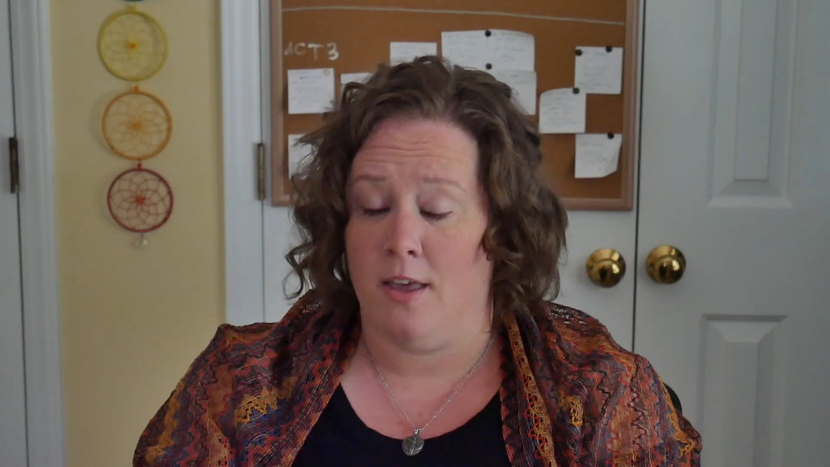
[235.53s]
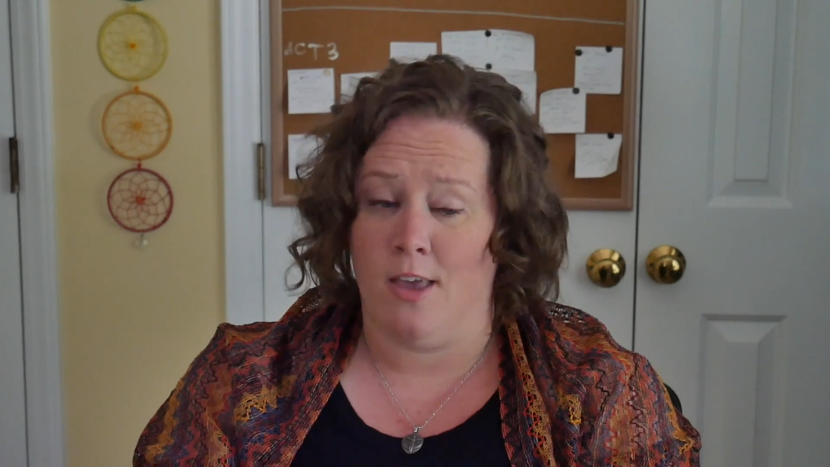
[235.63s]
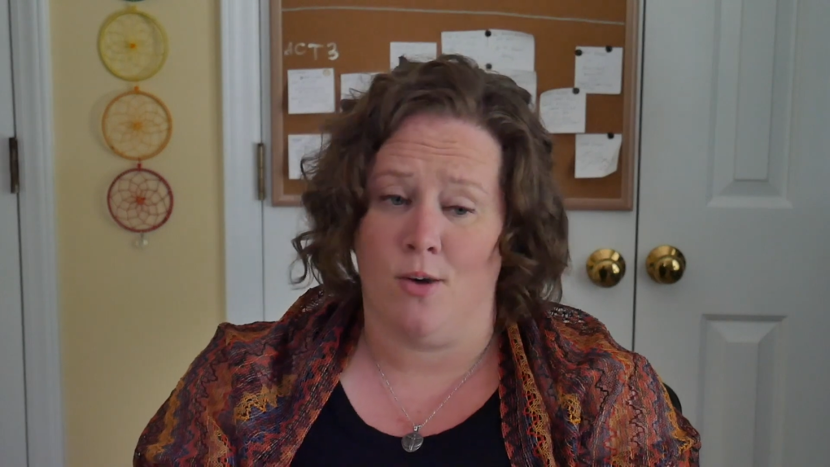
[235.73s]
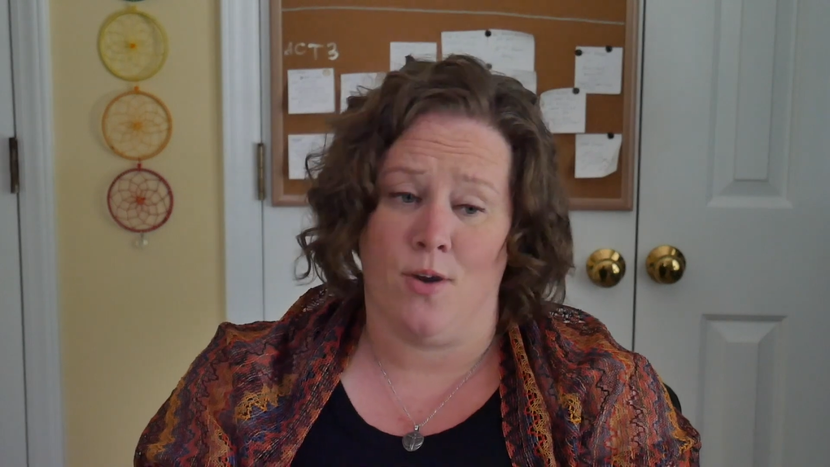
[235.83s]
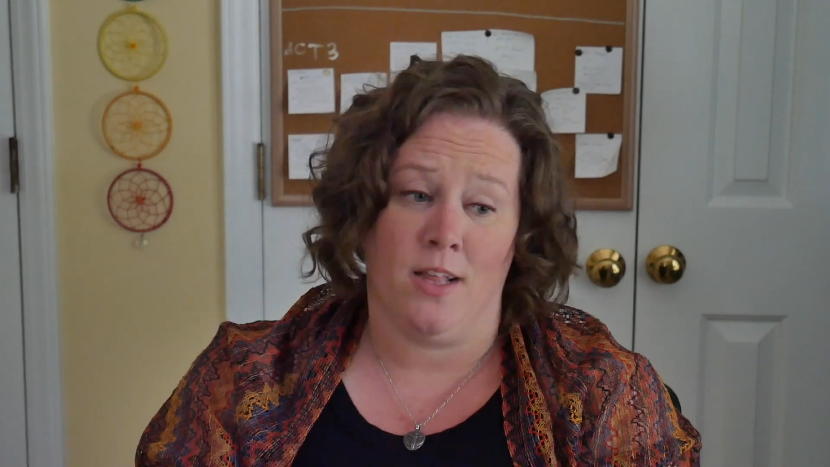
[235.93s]

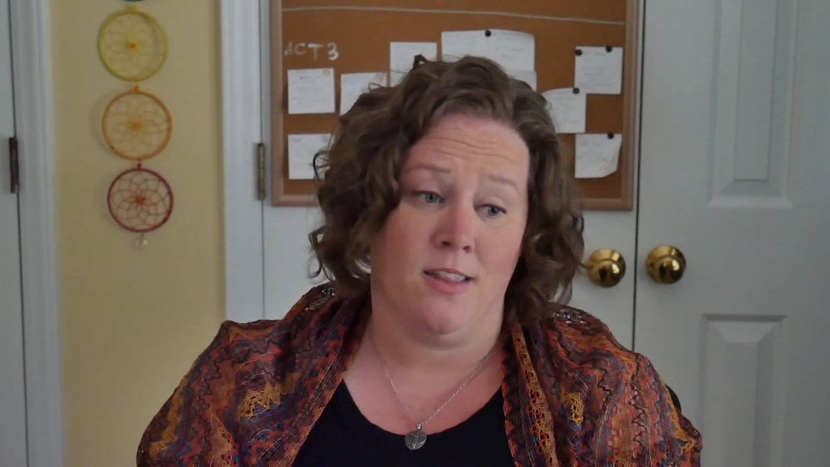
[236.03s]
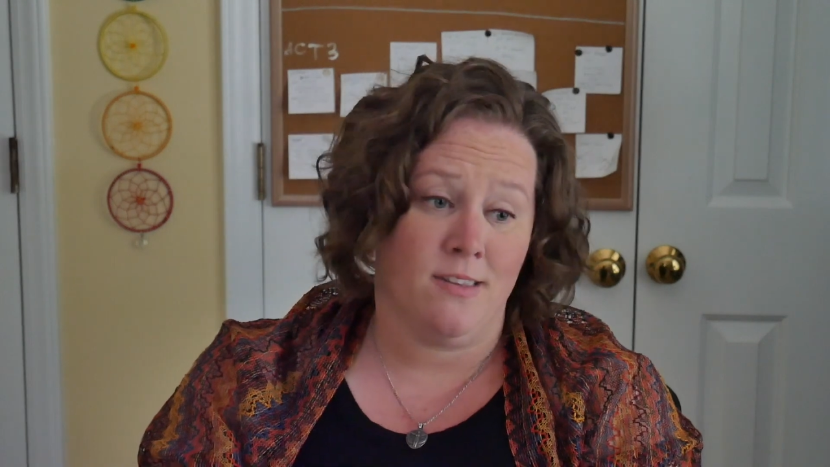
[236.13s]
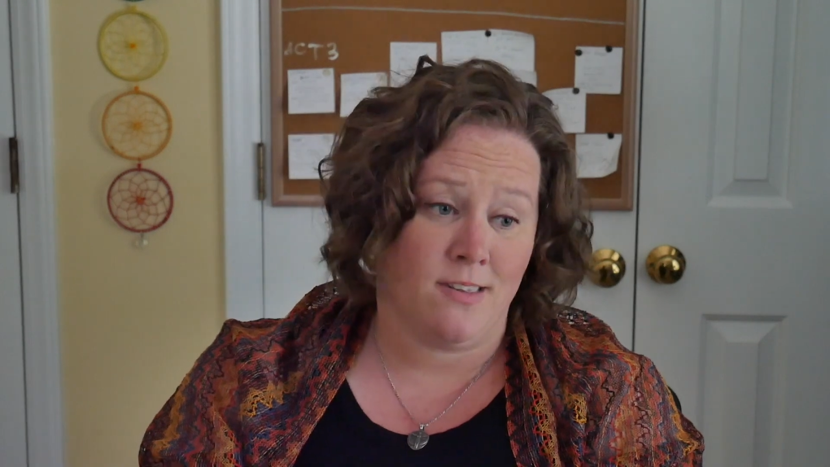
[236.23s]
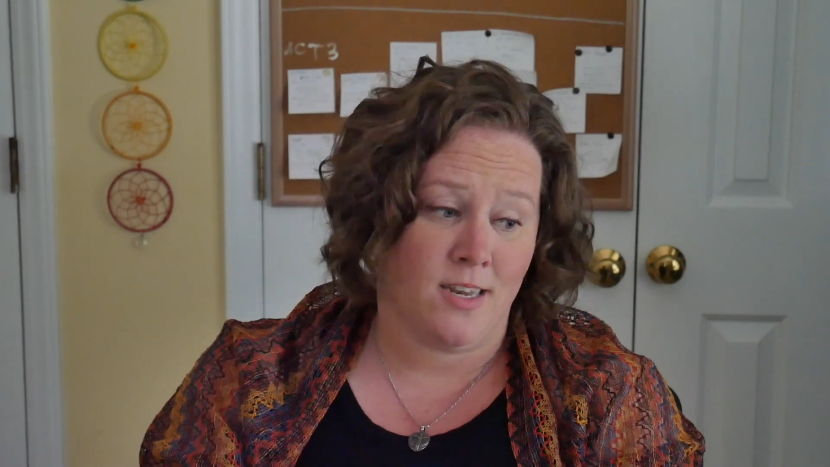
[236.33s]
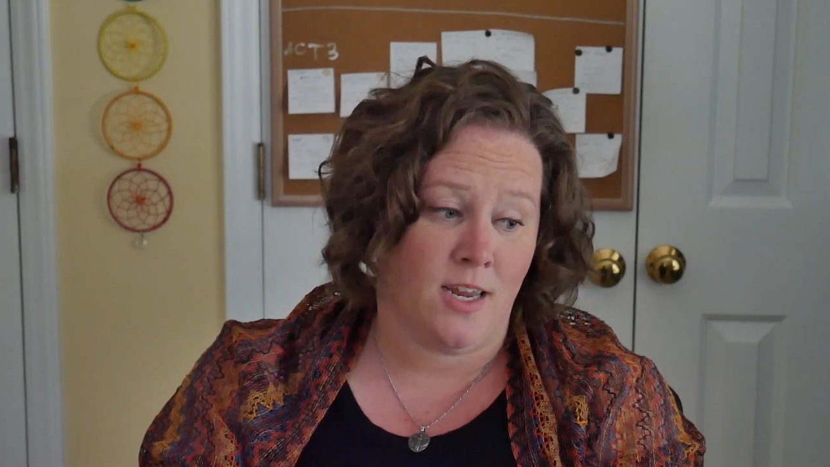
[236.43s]
Giyu ain't
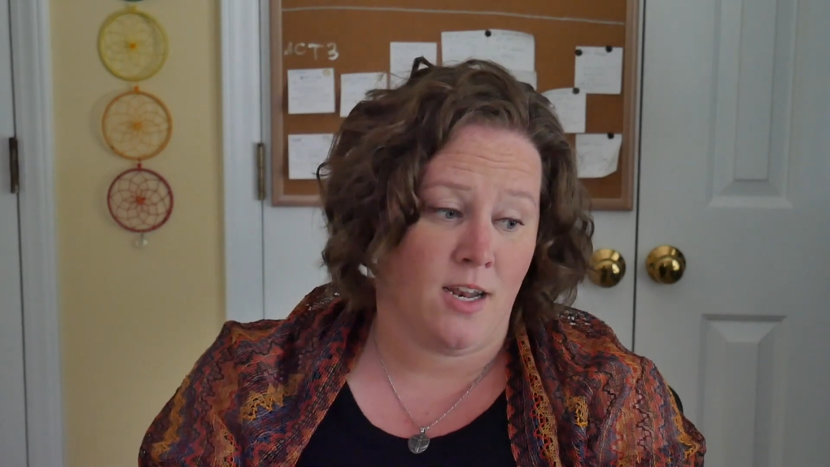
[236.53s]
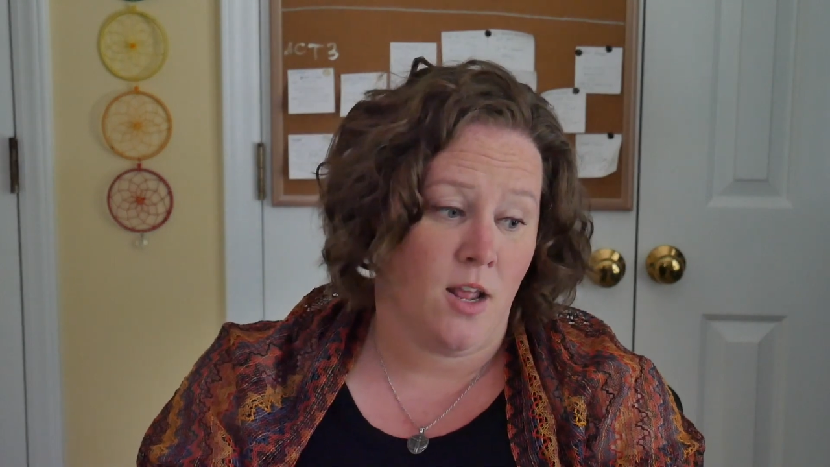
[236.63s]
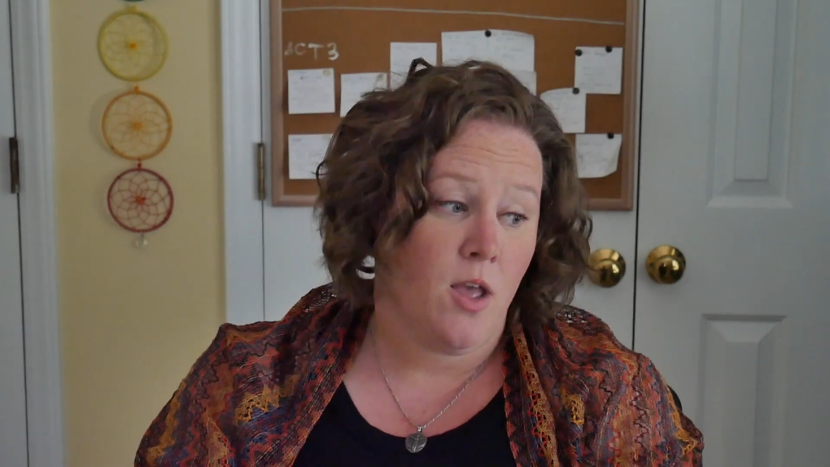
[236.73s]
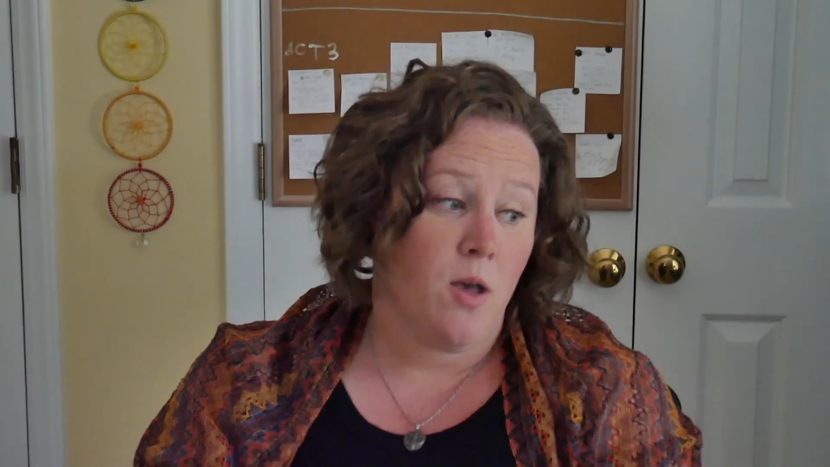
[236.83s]
listening,